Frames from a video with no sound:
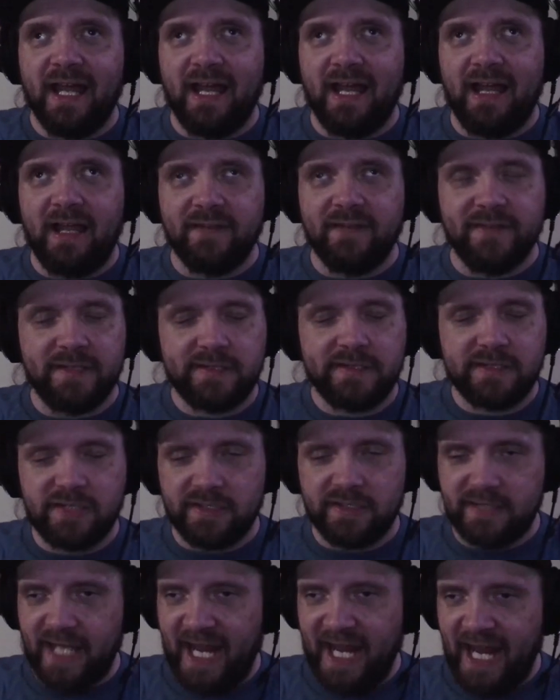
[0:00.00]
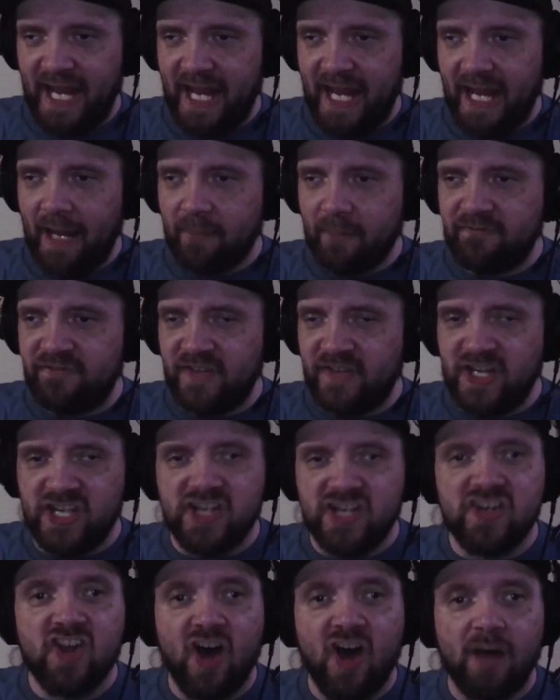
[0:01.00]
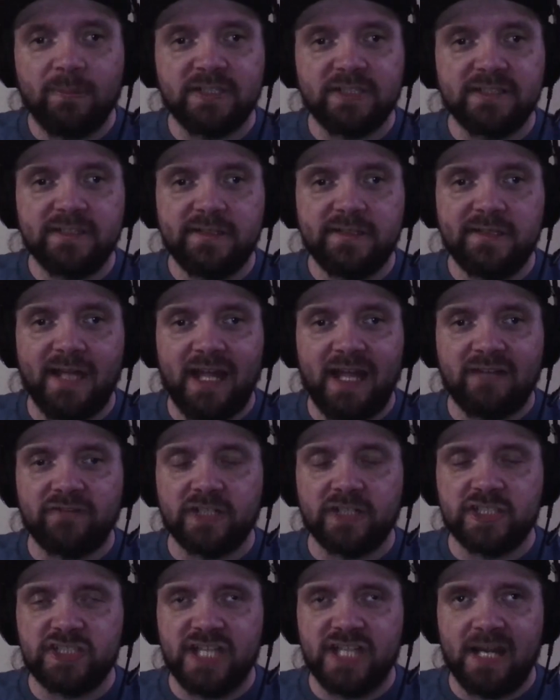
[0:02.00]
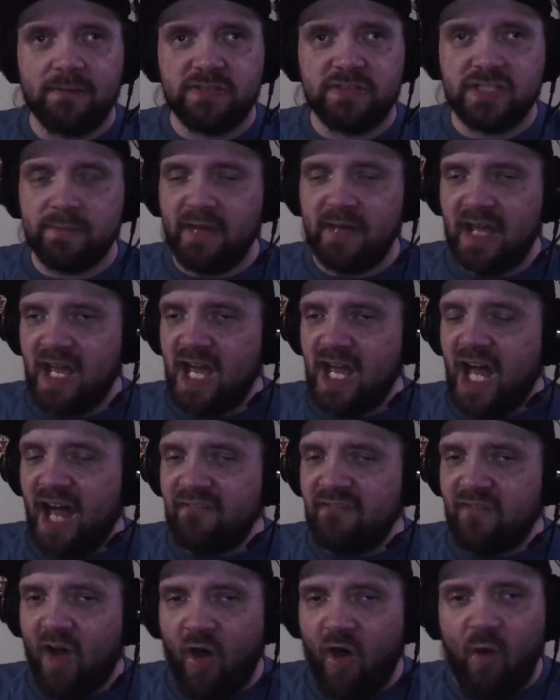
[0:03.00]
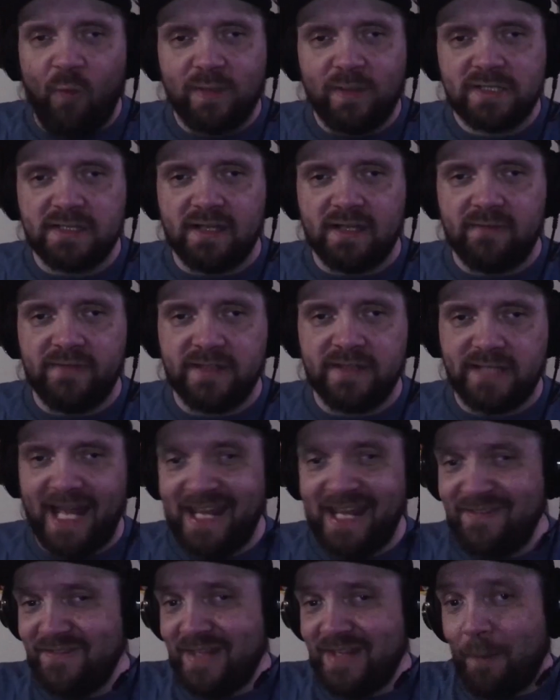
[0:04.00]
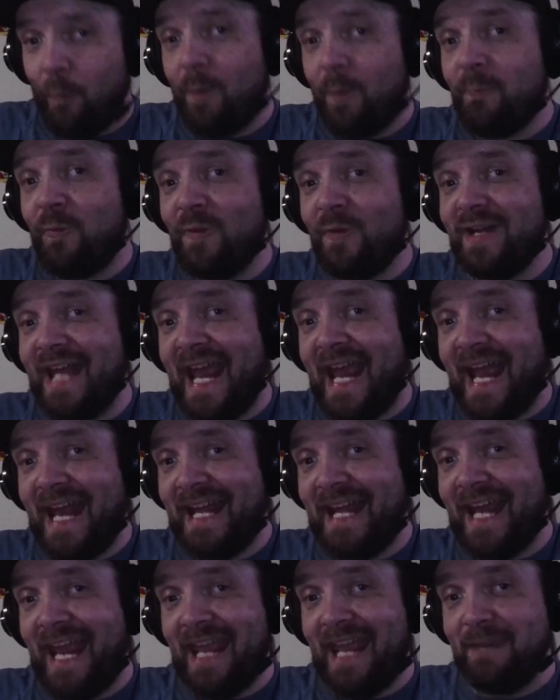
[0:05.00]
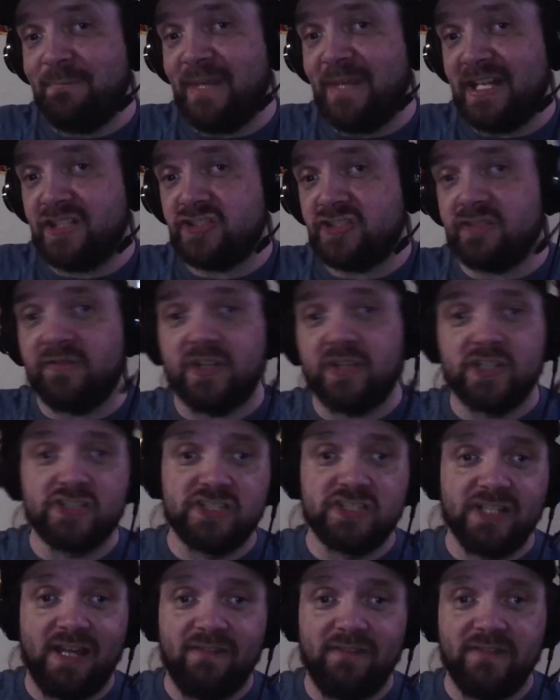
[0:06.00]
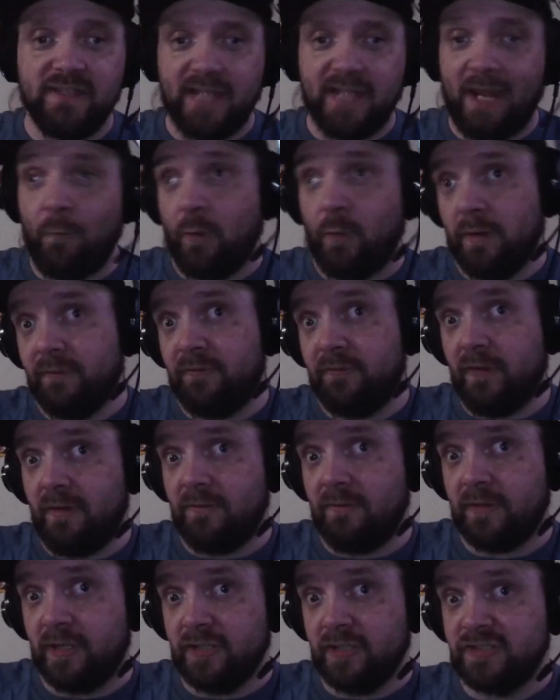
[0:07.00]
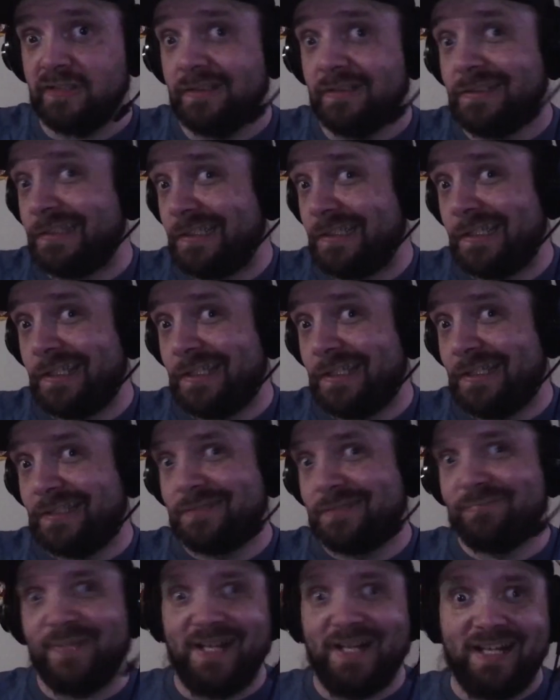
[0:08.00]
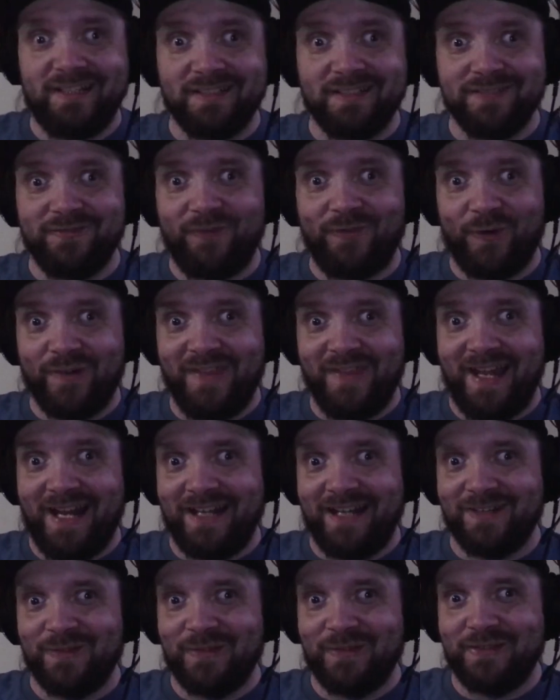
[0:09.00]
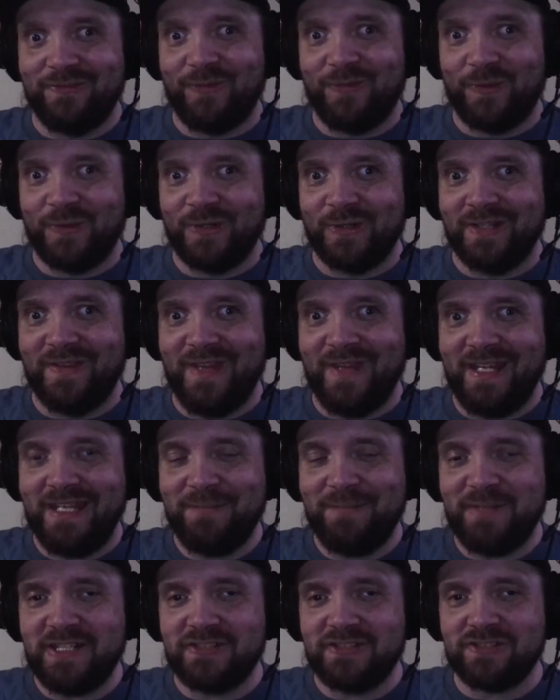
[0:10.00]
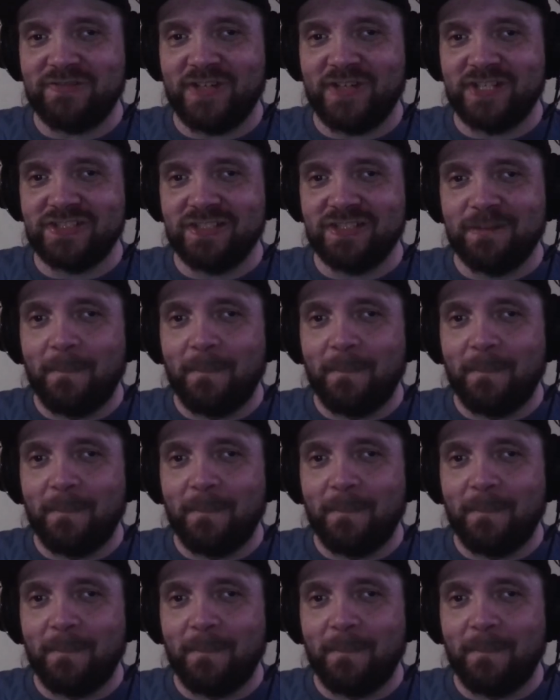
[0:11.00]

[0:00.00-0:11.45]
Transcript: This is just a phenomenal design for a championship. I've always loved this. I even at one point had a miniature version of it. I wanted the full version, but I couldn't afford that. I could only afford the miniature version.